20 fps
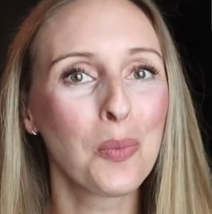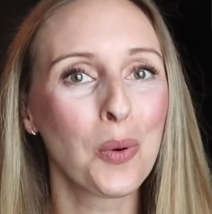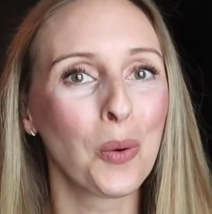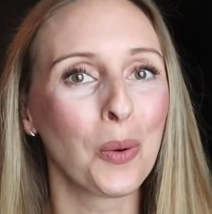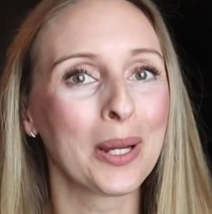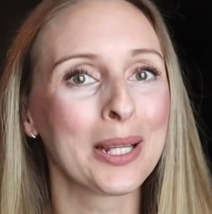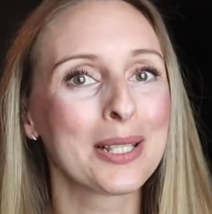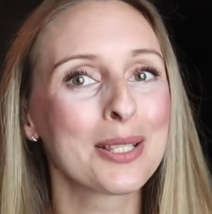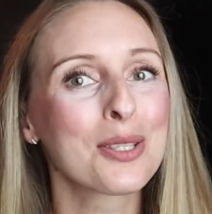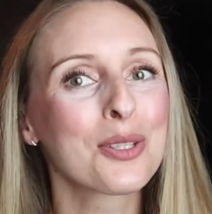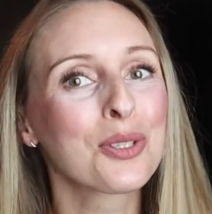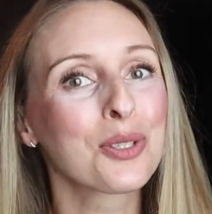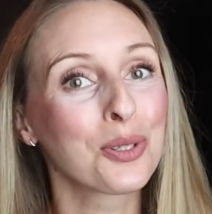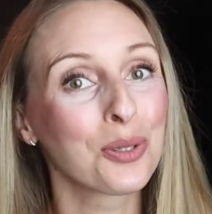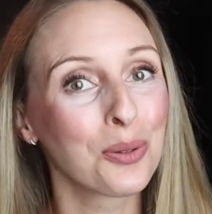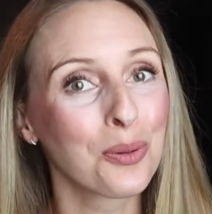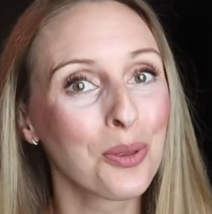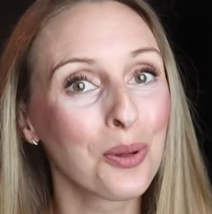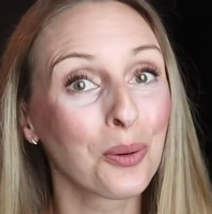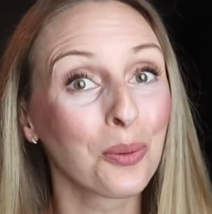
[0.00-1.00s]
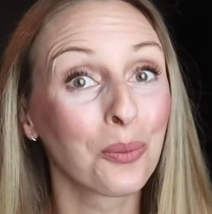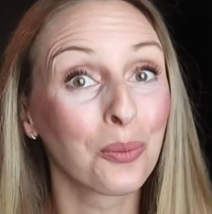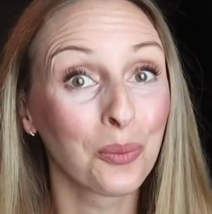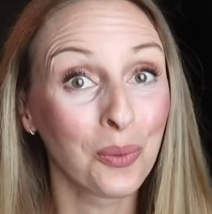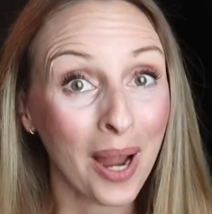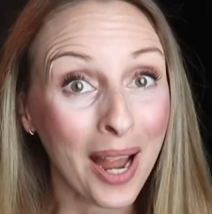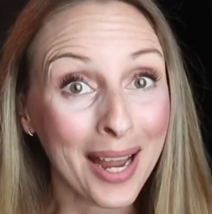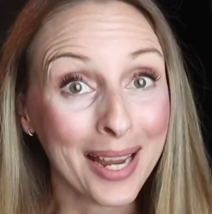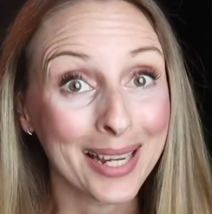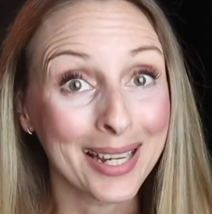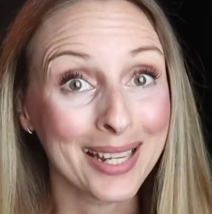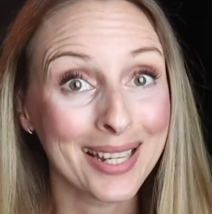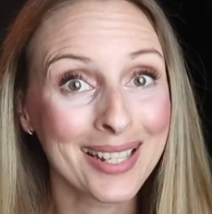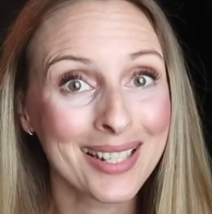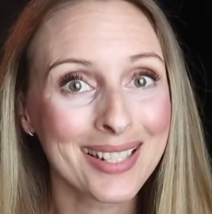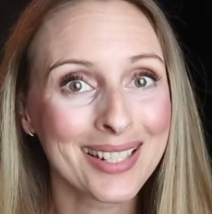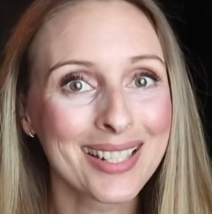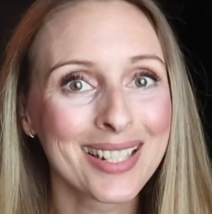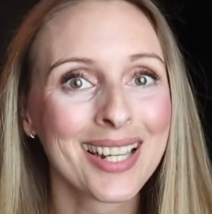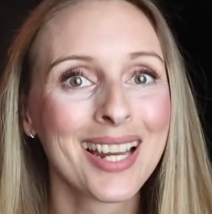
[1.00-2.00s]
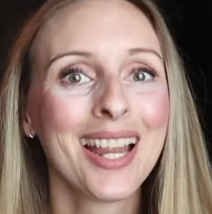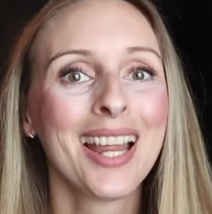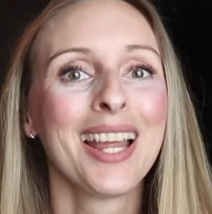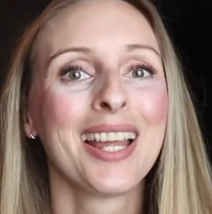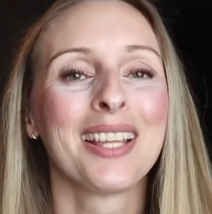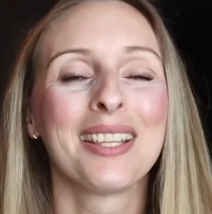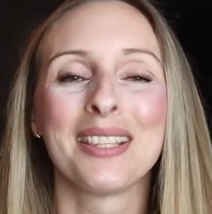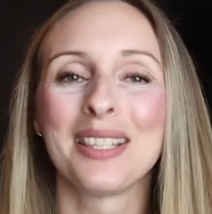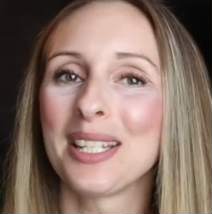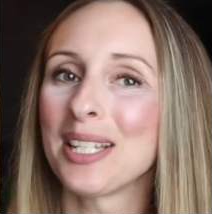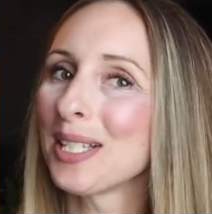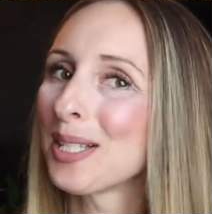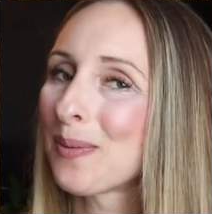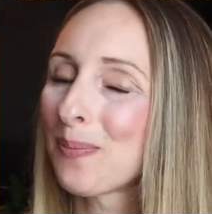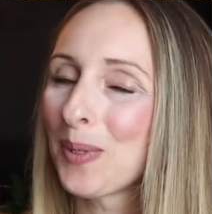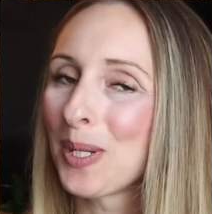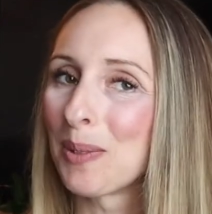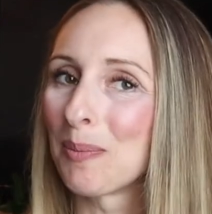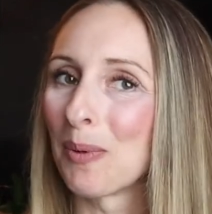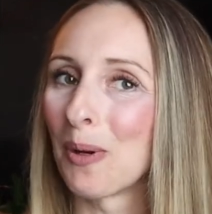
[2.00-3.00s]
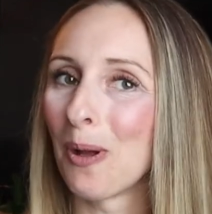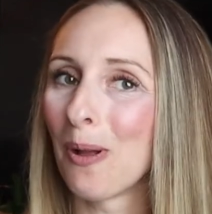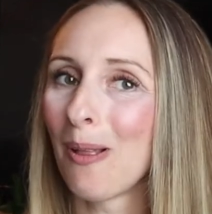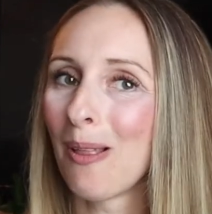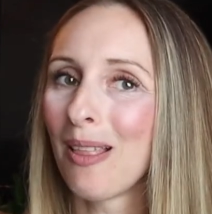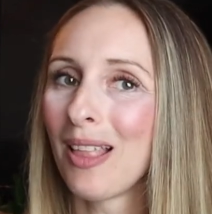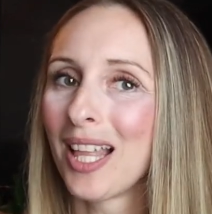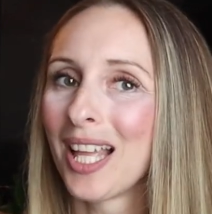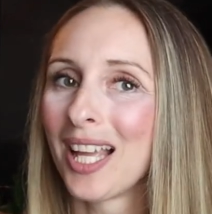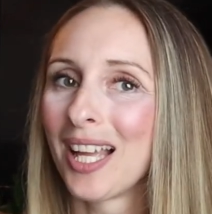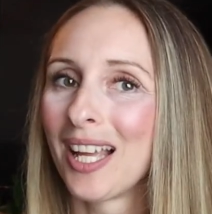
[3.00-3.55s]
points to the right, these people